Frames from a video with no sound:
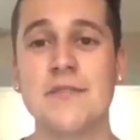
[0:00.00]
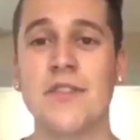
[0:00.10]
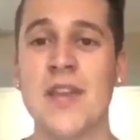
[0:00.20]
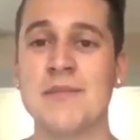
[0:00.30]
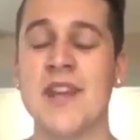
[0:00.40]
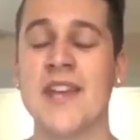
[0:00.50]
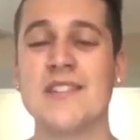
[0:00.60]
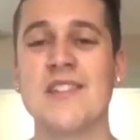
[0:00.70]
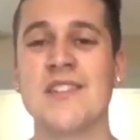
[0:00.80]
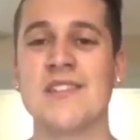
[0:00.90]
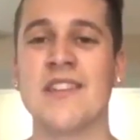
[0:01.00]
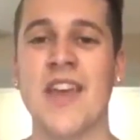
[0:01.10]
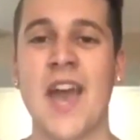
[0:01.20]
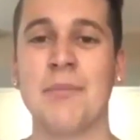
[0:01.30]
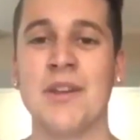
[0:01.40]
Flames' next assistant
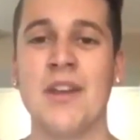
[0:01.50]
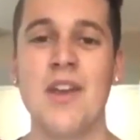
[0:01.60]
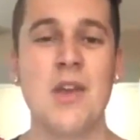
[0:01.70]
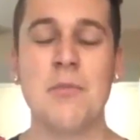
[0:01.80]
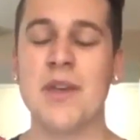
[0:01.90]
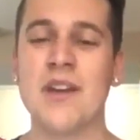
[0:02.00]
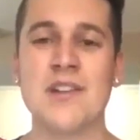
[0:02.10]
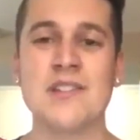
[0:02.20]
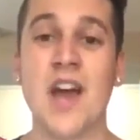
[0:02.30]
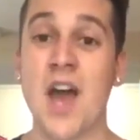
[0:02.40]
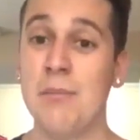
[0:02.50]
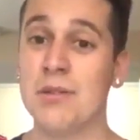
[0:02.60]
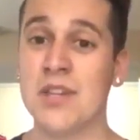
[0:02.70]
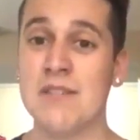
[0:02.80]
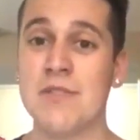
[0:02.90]
captain because I
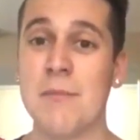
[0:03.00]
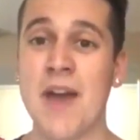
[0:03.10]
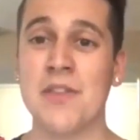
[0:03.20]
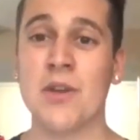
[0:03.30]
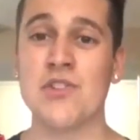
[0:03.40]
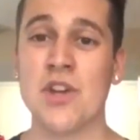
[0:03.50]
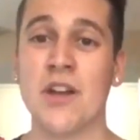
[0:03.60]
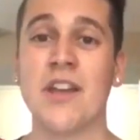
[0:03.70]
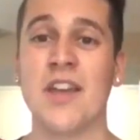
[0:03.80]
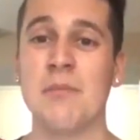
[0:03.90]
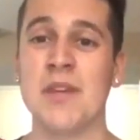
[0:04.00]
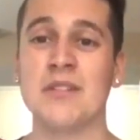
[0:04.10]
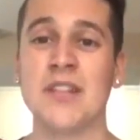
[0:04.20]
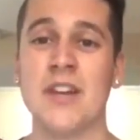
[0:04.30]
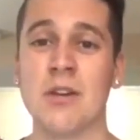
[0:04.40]
believe that Matthew Tkachuk can be a
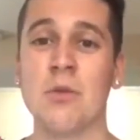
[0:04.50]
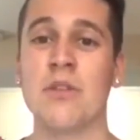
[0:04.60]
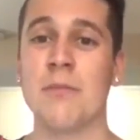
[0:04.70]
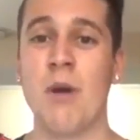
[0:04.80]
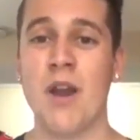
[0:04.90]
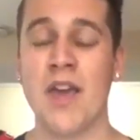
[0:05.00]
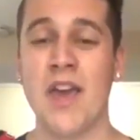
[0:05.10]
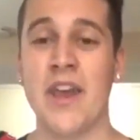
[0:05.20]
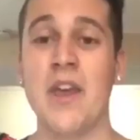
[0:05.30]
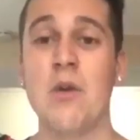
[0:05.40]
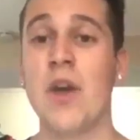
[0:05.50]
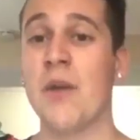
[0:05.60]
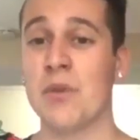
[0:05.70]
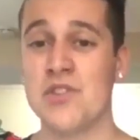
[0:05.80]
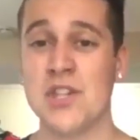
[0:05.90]
leader with Monahan
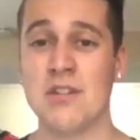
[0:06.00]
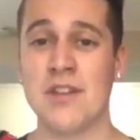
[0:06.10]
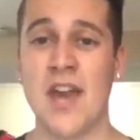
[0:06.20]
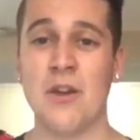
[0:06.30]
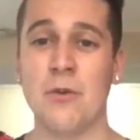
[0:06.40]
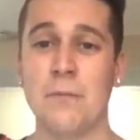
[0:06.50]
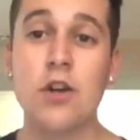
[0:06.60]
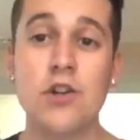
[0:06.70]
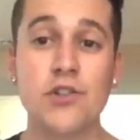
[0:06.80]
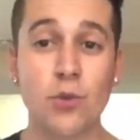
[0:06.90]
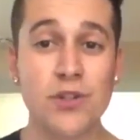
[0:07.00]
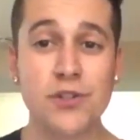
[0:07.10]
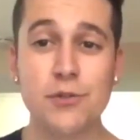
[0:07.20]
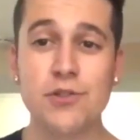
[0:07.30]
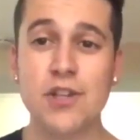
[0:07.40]
and with Giordano. So in
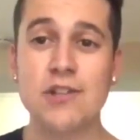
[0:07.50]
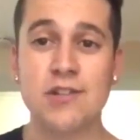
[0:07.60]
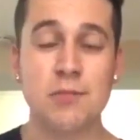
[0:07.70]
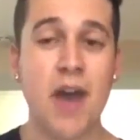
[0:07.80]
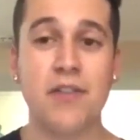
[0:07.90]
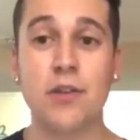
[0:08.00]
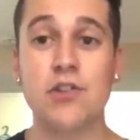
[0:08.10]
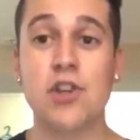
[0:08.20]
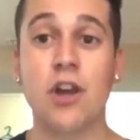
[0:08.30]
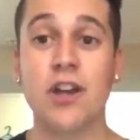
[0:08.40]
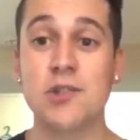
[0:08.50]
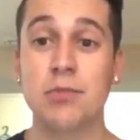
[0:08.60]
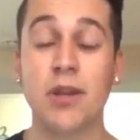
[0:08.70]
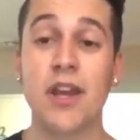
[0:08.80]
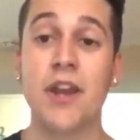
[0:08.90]
two seasons, Matthew Tkachuk has
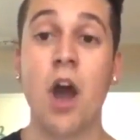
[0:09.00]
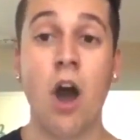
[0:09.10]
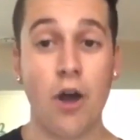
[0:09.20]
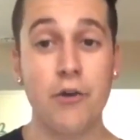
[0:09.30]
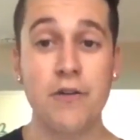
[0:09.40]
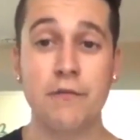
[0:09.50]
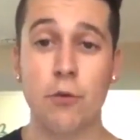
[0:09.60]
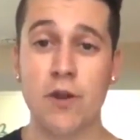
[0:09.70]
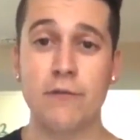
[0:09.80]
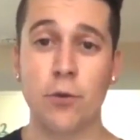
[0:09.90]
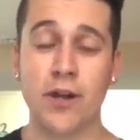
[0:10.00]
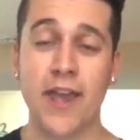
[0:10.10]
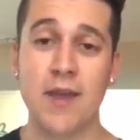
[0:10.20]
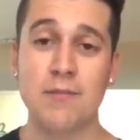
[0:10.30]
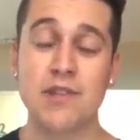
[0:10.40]
played 144
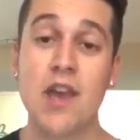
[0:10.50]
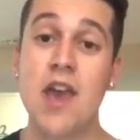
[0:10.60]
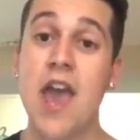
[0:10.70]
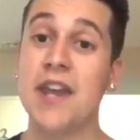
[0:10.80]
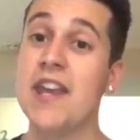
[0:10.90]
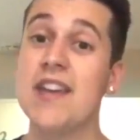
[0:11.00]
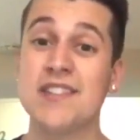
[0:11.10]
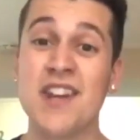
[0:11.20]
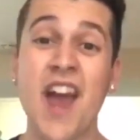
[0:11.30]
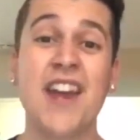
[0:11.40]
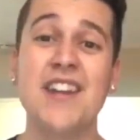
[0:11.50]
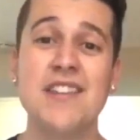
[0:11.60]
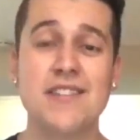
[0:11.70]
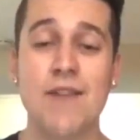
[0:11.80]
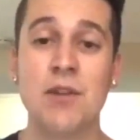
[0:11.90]
games and he has
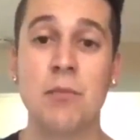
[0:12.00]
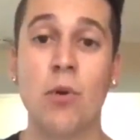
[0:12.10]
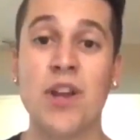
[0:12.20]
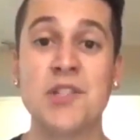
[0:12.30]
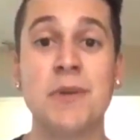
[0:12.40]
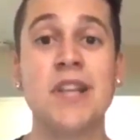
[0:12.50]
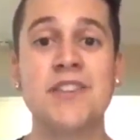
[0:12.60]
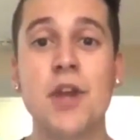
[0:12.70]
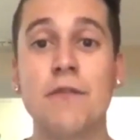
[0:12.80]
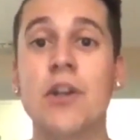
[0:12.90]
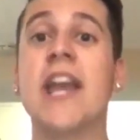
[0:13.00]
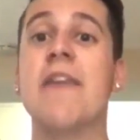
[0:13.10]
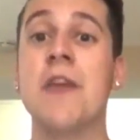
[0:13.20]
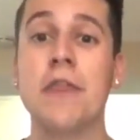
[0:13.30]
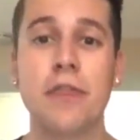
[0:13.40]
97 points. But let's not
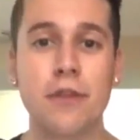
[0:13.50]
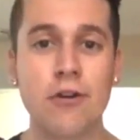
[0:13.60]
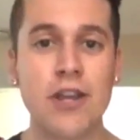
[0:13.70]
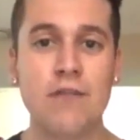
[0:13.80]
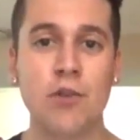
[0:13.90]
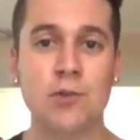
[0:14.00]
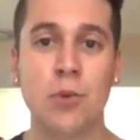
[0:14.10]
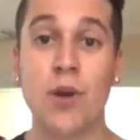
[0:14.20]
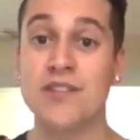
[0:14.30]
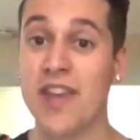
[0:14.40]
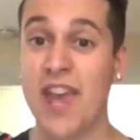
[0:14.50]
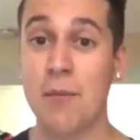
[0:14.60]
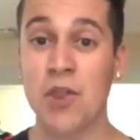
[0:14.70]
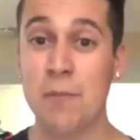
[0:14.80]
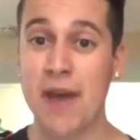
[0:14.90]
forget that 30 of those points came
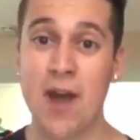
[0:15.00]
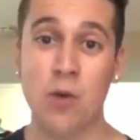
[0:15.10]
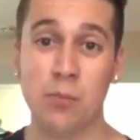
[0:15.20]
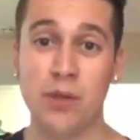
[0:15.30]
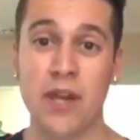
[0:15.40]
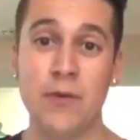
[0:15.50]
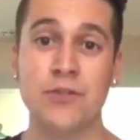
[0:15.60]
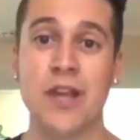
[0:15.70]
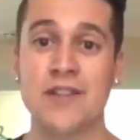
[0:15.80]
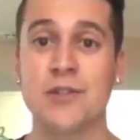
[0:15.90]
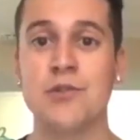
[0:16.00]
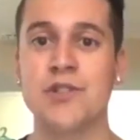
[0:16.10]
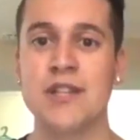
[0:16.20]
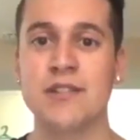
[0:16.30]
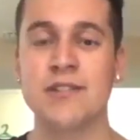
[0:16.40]
on the power play in those last two
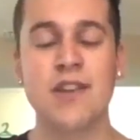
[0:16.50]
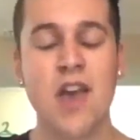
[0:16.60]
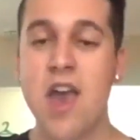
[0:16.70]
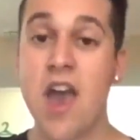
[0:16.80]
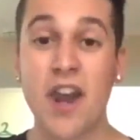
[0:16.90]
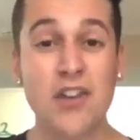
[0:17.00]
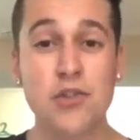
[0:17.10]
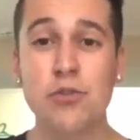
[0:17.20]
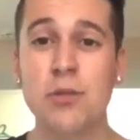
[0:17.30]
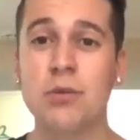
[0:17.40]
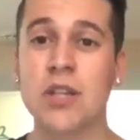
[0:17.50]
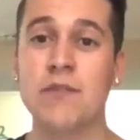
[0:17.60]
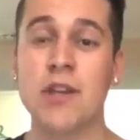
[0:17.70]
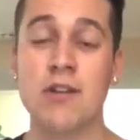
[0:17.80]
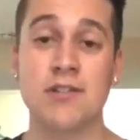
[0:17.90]
seasons. And I truly
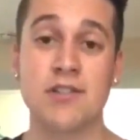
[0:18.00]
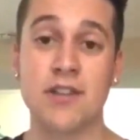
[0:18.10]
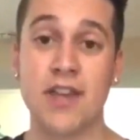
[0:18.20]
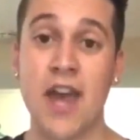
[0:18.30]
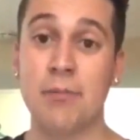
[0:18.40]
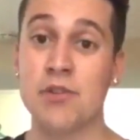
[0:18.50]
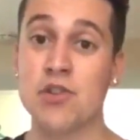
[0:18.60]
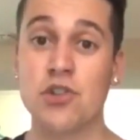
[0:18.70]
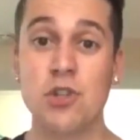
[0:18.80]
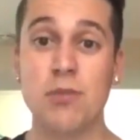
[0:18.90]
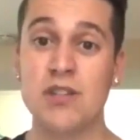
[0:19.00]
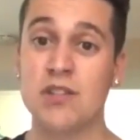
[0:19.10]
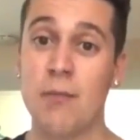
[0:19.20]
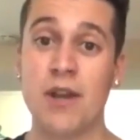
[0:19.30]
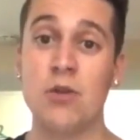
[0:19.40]
believe that your assistant captain should be
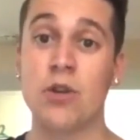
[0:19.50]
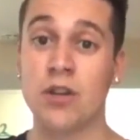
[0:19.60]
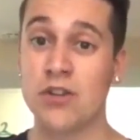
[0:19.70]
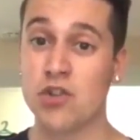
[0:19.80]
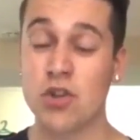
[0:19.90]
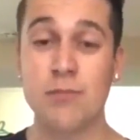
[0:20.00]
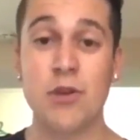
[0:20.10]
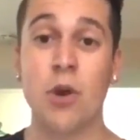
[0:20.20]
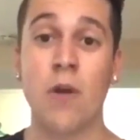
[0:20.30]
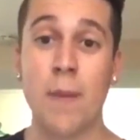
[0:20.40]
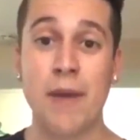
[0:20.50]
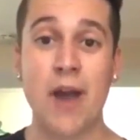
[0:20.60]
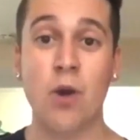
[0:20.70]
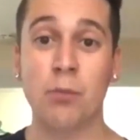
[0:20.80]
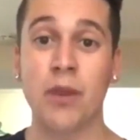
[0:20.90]
somebody who can contribute on the
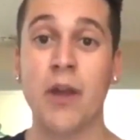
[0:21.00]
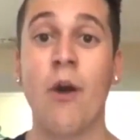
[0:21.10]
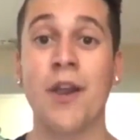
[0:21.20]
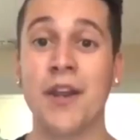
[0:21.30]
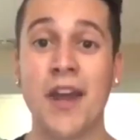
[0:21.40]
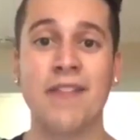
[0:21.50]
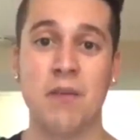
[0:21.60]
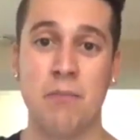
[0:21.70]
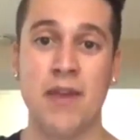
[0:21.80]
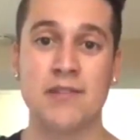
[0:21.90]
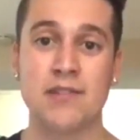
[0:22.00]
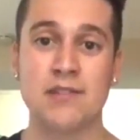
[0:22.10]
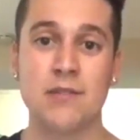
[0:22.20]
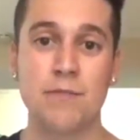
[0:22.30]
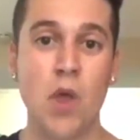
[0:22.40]
power play on a nightly basis.